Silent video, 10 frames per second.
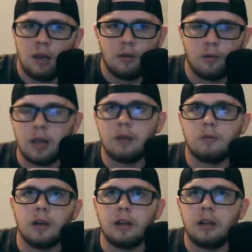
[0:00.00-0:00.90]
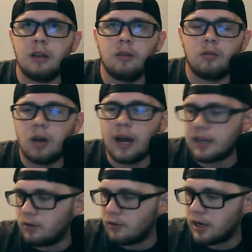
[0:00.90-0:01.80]
when really I
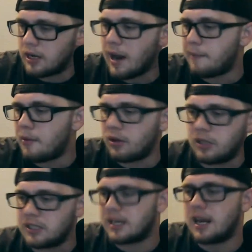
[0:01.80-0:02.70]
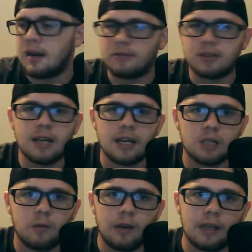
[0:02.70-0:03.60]
can recap all these games
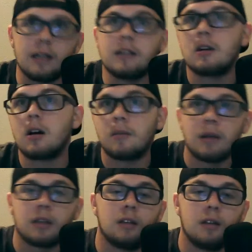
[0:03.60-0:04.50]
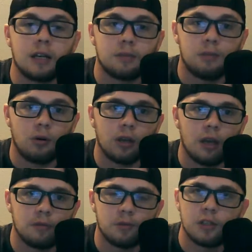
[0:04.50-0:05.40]
next week and then talk about the next bowl
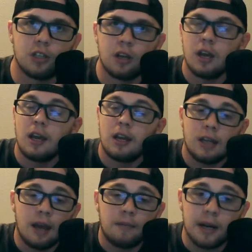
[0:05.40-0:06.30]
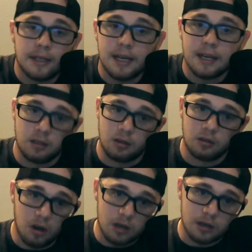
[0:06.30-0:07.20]
games, which that might take a little
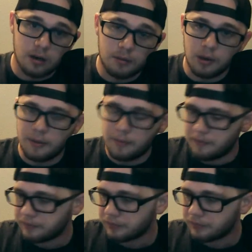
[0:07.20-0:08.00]
longer, but